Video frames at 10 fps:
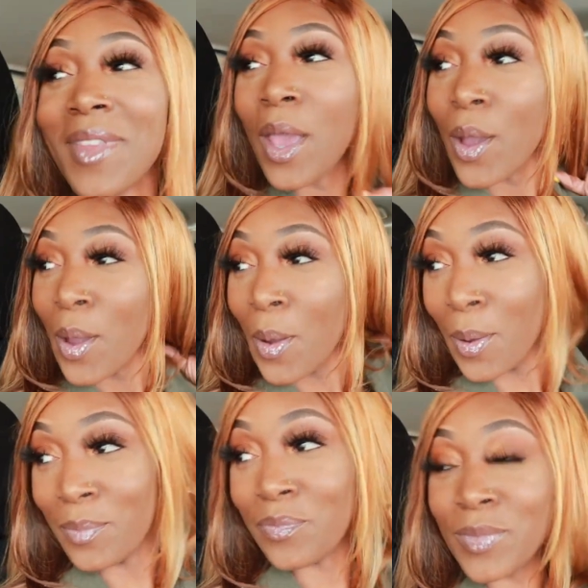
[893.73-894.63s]
It's been about
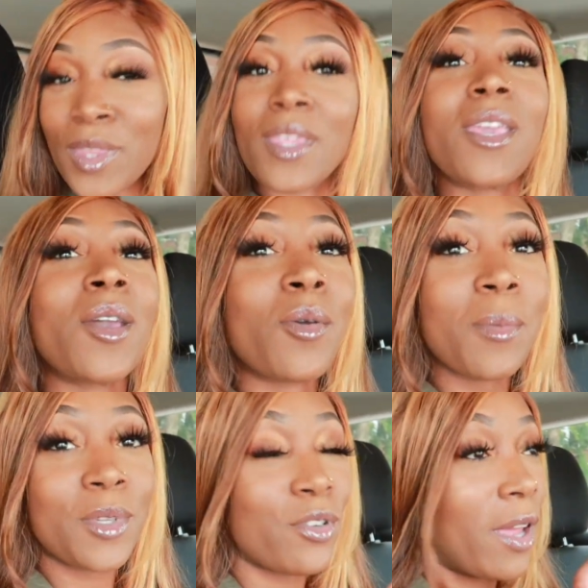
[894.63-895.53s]
three years.
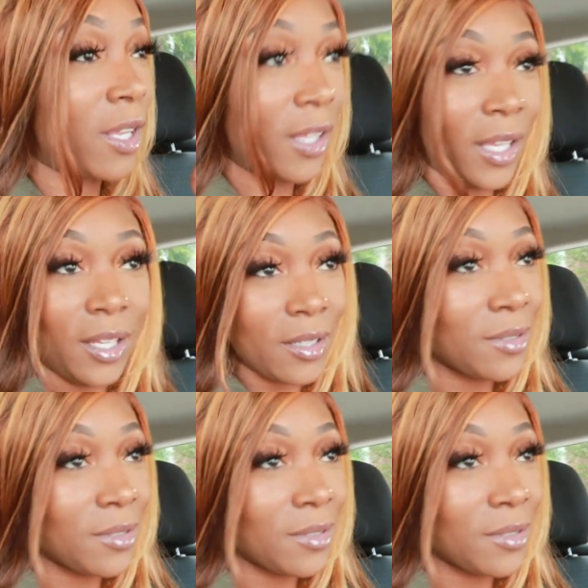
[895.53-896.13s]
We've been trying to link.